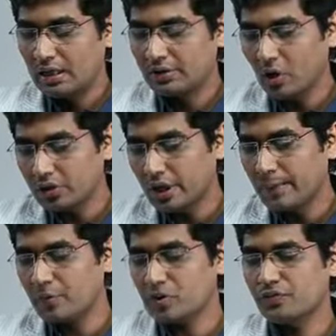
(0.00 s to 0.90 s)
The other
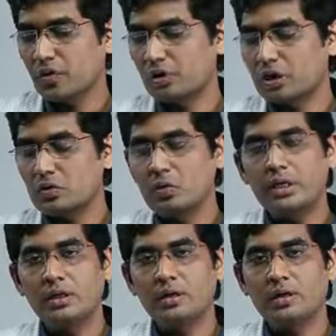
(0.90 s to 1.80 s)
approach for
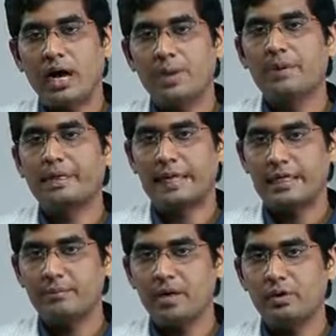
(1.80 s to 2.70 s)
controlling
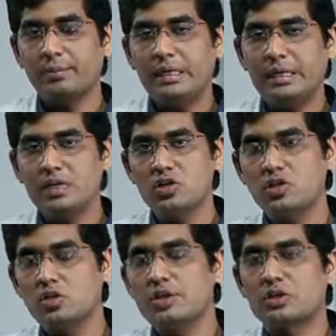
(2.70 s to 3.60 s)
hyperkalemia will be
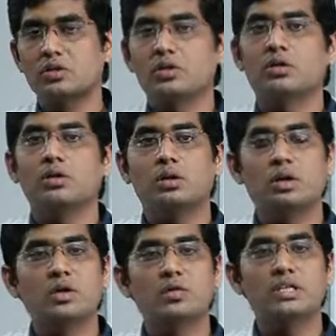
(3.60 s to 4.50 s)
redistribution
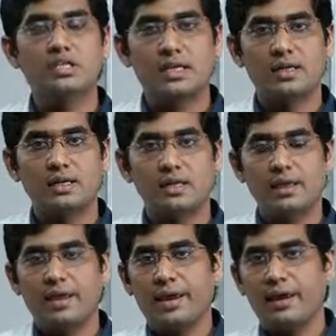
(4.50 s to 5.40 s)
to the cell,
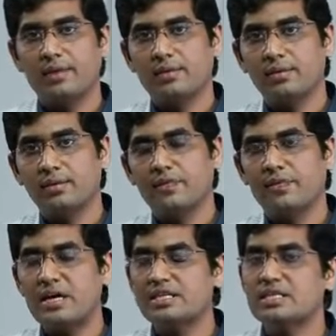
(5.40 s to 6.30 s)
and the
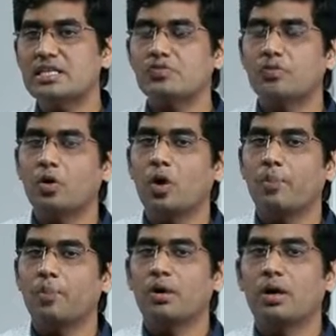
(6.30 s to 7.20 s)
fastest way
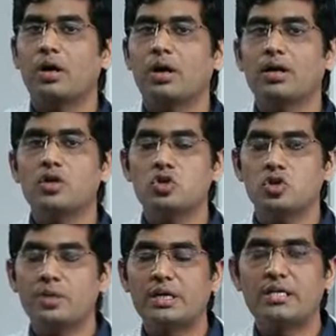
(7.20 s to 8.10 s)
of
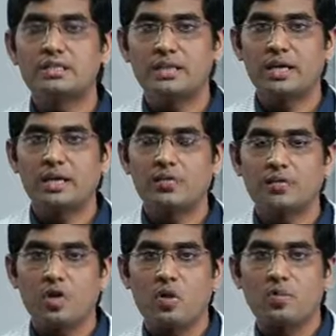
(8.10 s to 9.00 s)
redistributing cell
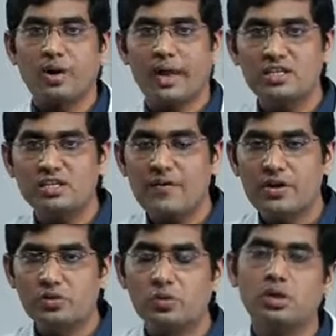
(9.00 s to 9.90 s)
from
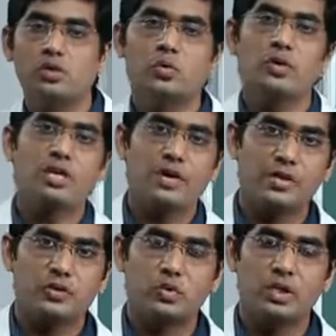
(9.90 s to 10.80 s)
extravascular to
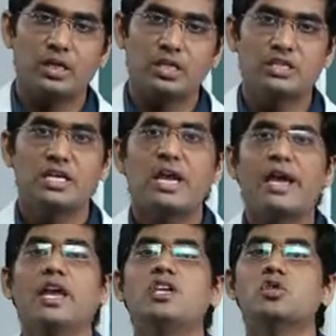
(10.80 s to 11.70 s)
intravascular is
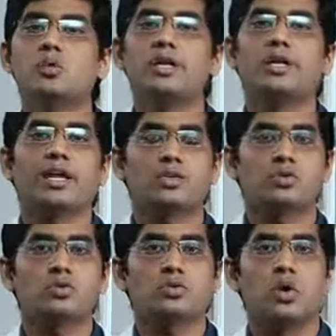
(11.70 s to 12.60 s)
insulin
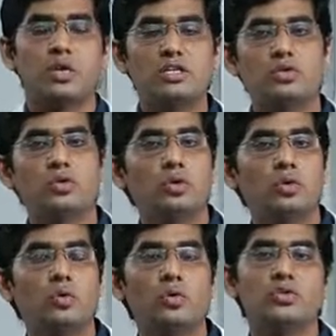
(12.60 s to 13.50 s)
dextrose or insulin
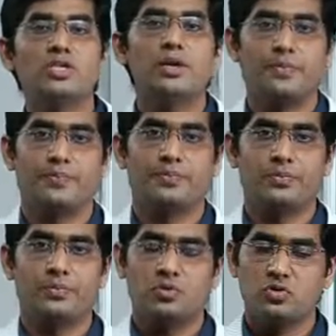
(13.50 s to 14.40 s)
glucose drip.
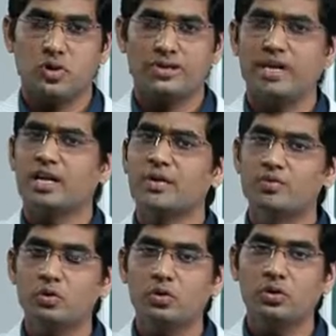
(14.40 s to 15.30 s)
So a second
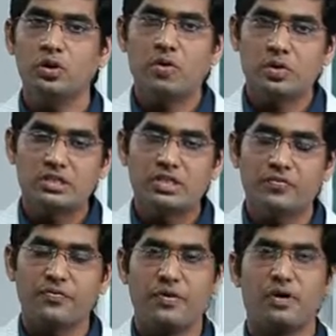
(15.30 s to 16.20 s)
MCQ, what is the
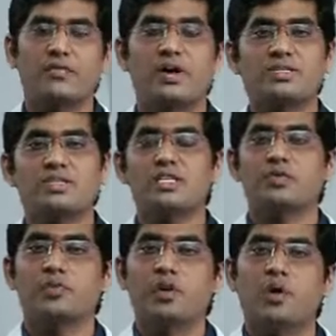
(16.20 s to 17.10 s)

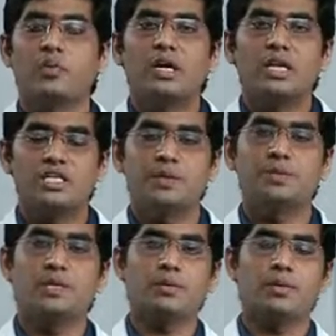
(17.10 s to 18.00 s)
fastest way of
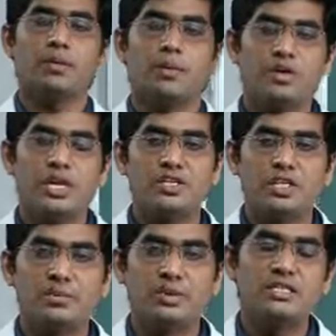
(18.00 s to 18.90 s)
shifting
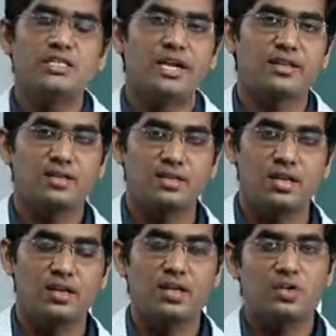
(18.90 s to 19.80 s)
potassium inside the
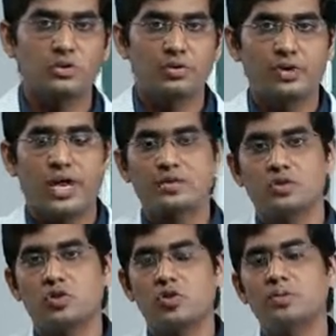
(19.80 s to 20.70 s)
cell? So your
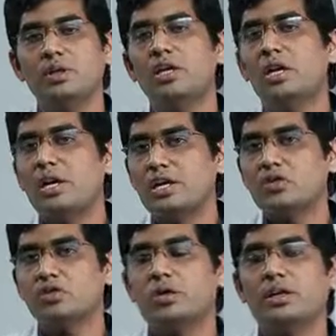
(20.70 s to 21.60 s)
answer should be
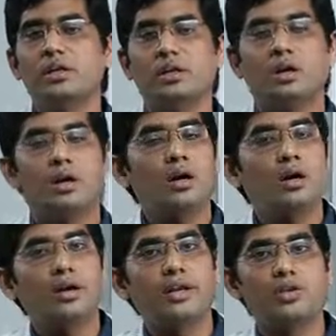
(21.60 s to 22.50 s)
insulin
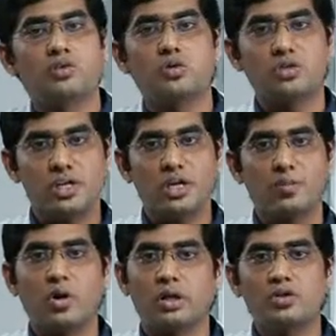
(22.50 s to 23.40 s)
dextrose
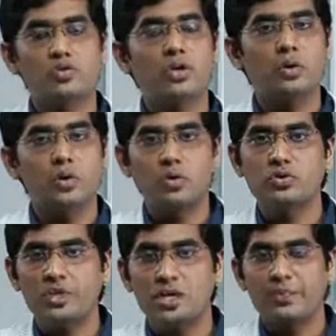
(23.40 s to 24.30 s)
drip or insulin
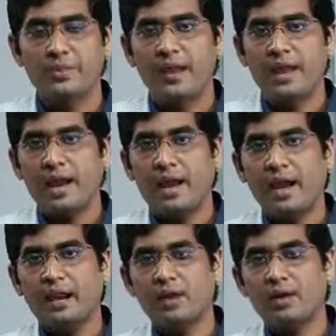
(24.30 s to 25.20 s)
glucose drip,
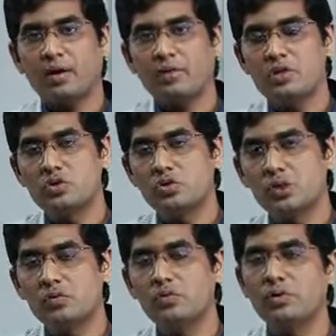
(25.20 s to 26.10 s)
and we need
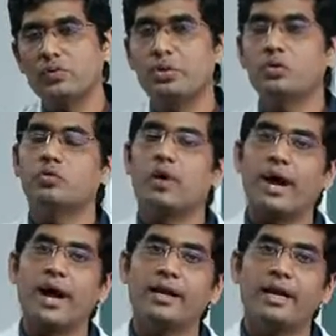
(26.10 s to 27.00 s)
to
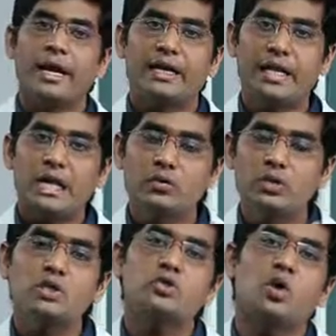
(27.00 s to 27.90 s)
add 10
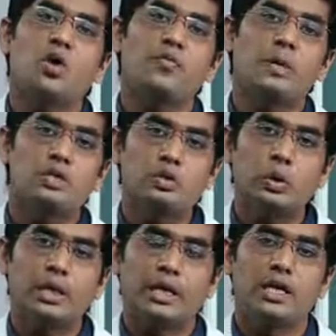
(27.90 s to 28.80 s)
units of
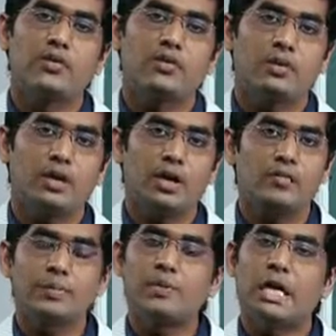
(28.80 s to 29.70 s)
insulin in
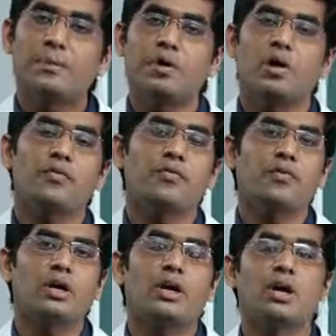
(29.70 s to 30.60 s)
50 ml
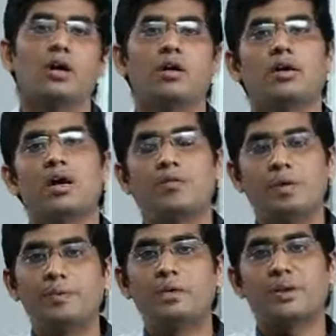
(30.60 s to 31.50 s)
of
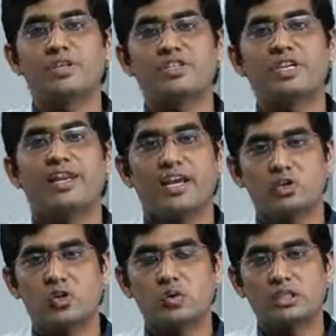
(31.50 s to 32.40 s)
50%
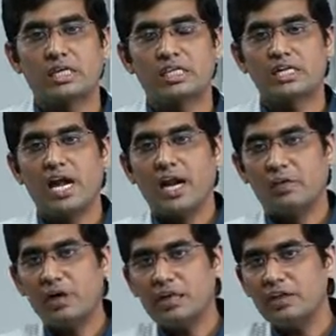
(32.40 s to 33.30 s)
dextrose, that is
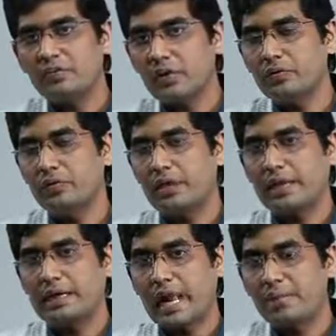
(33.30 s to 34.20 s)

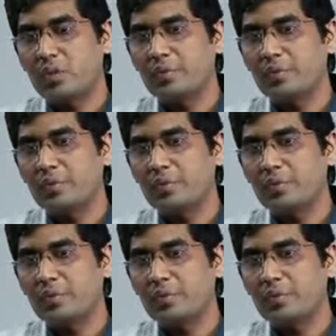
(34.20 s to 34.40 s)
25 gram